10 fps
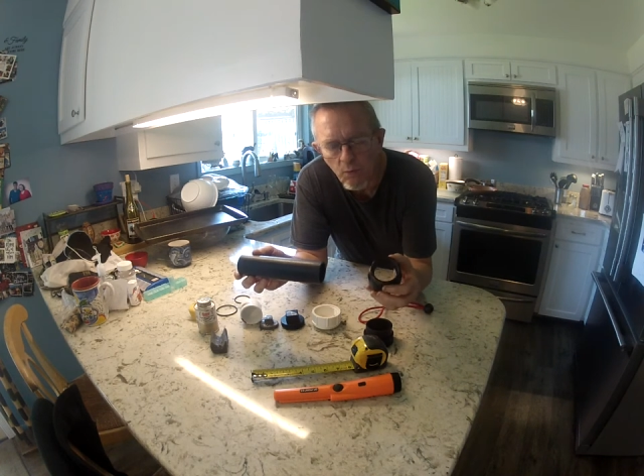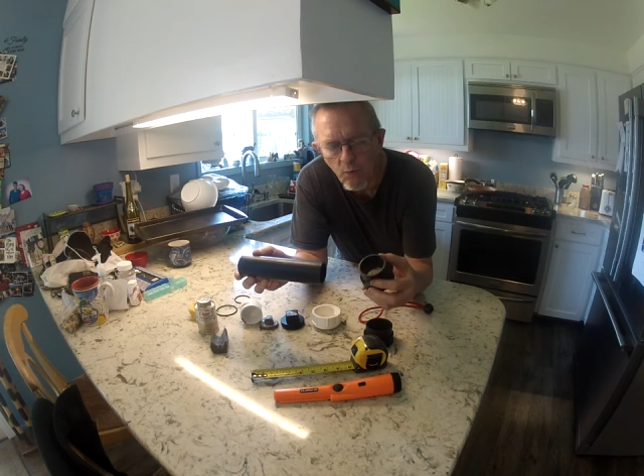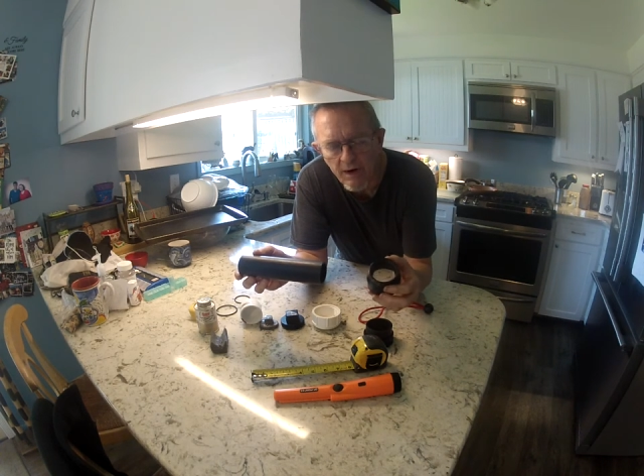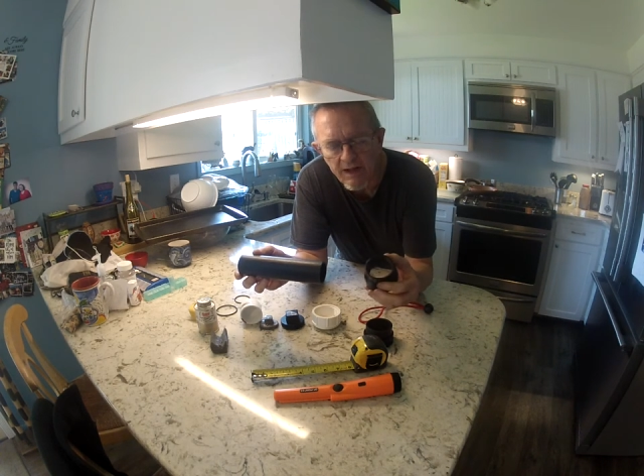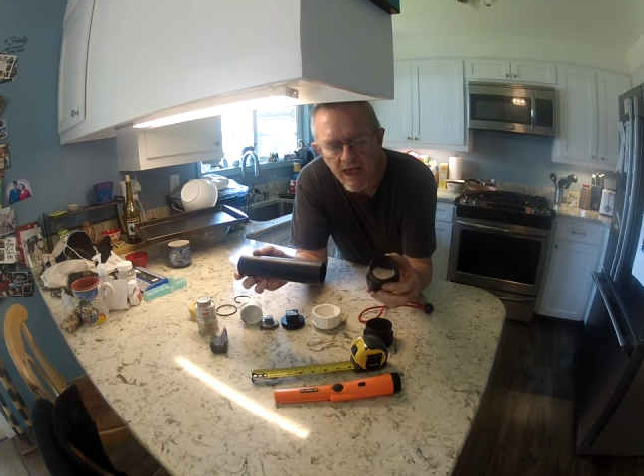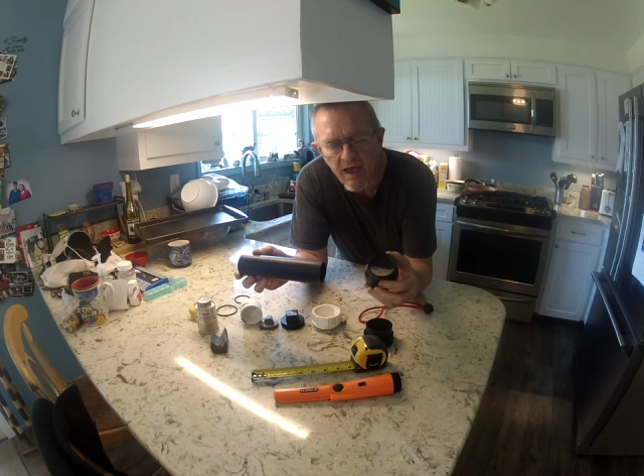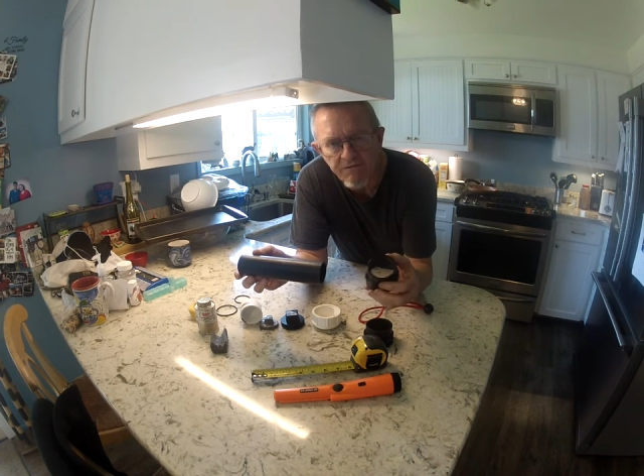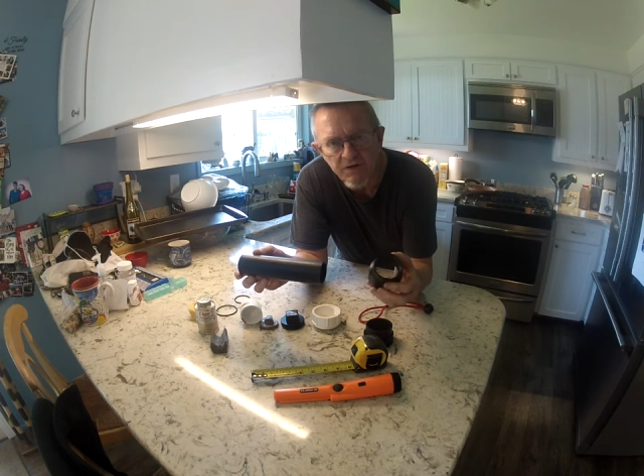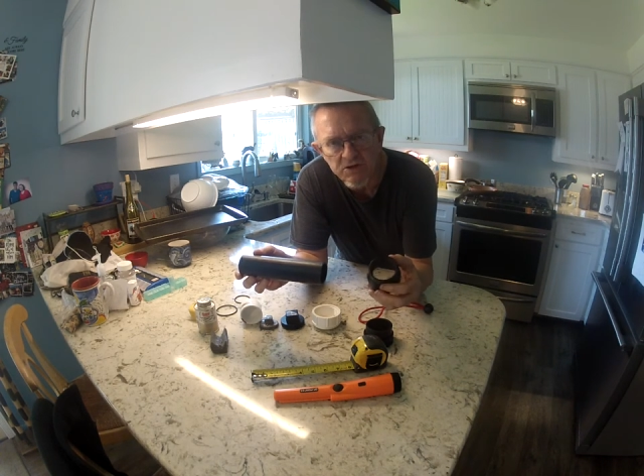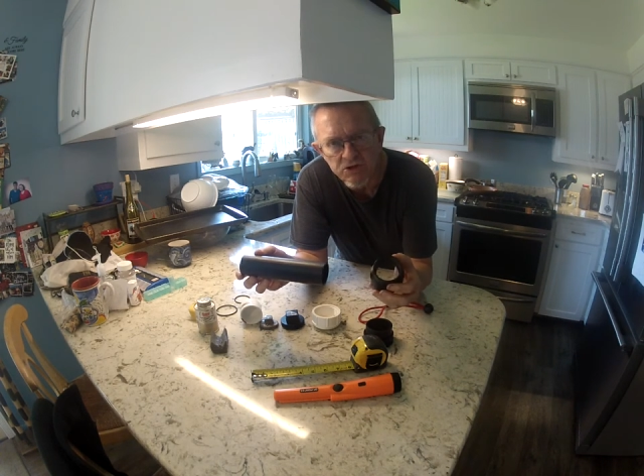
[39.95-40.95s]

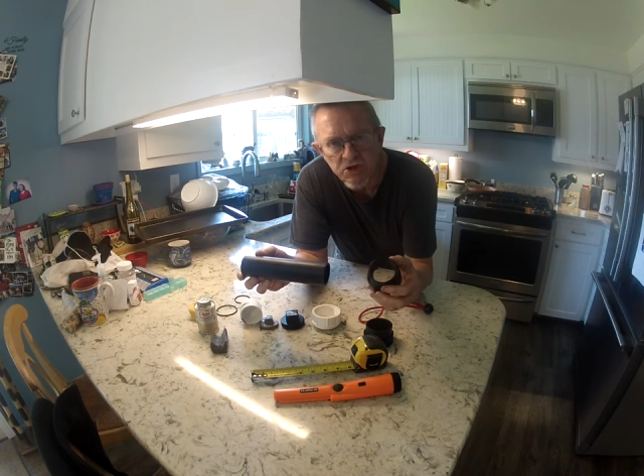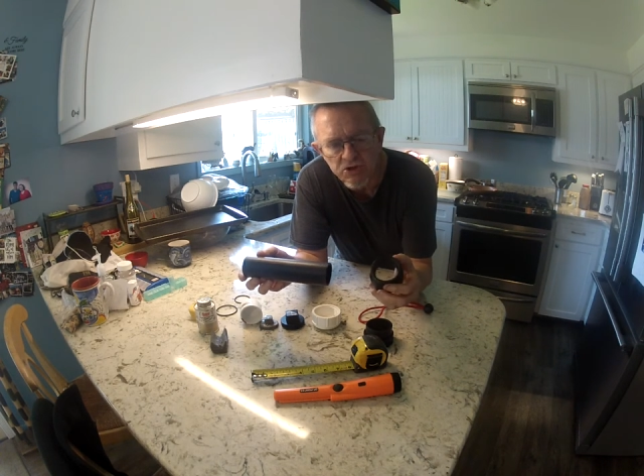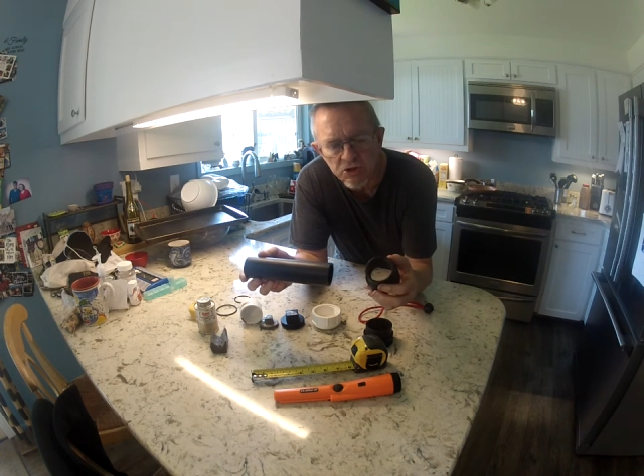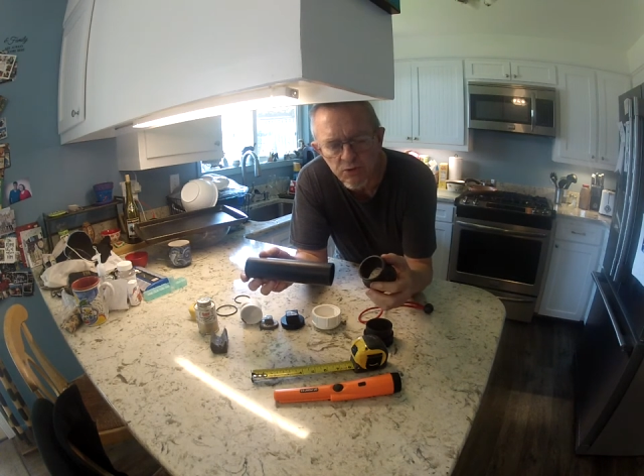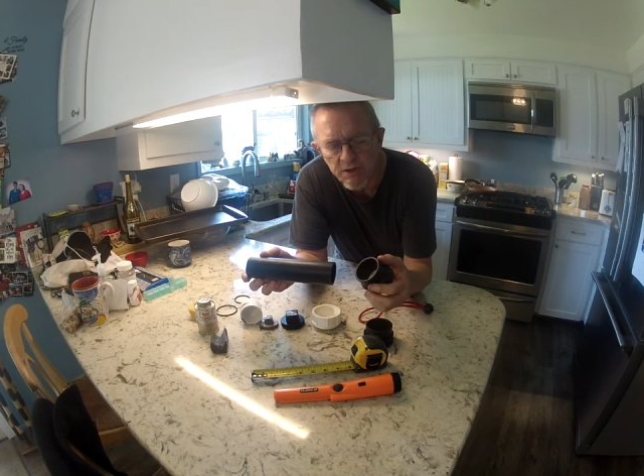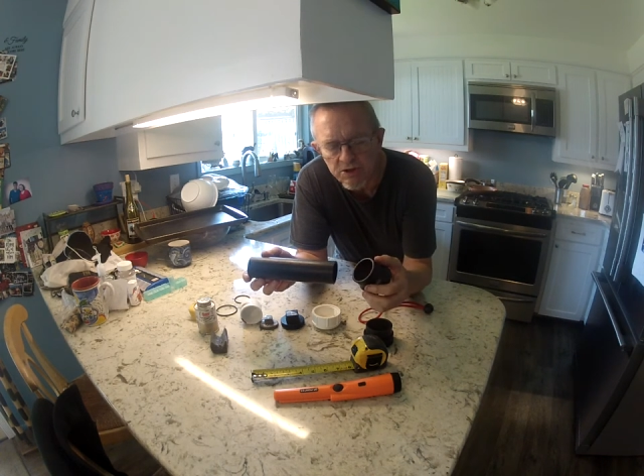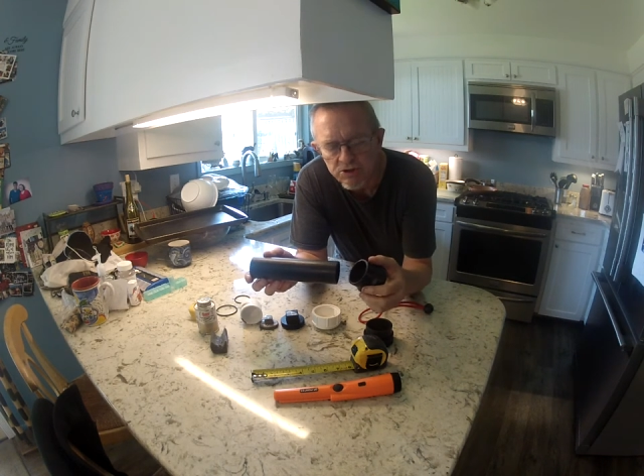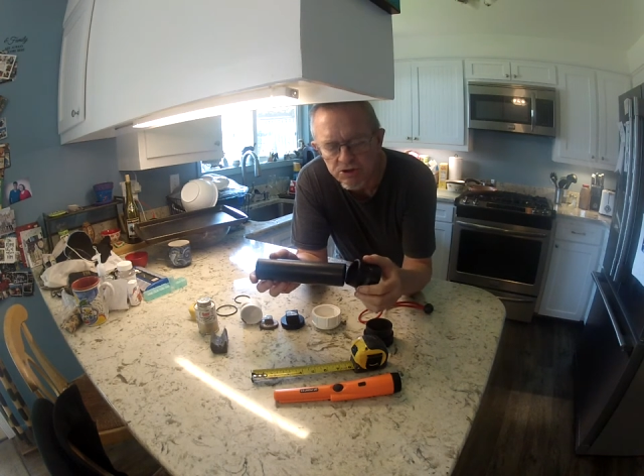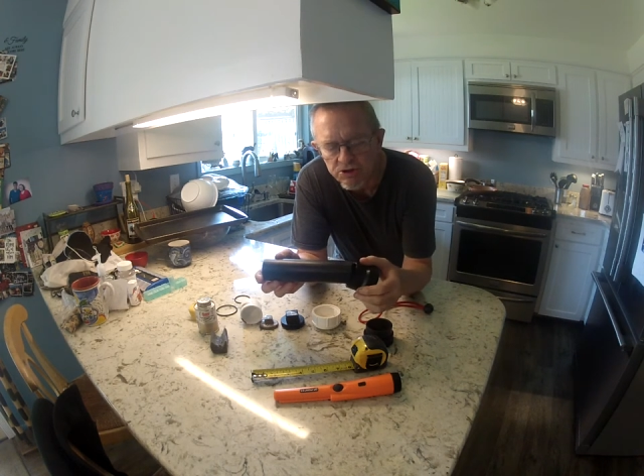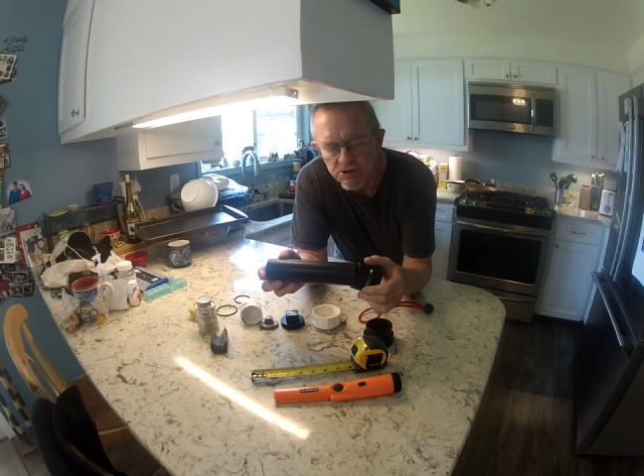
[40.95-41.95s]
1.5-inch to
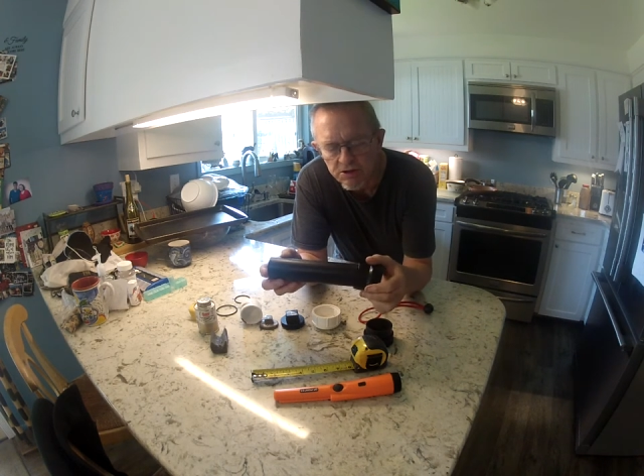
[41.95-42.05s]
2-inch.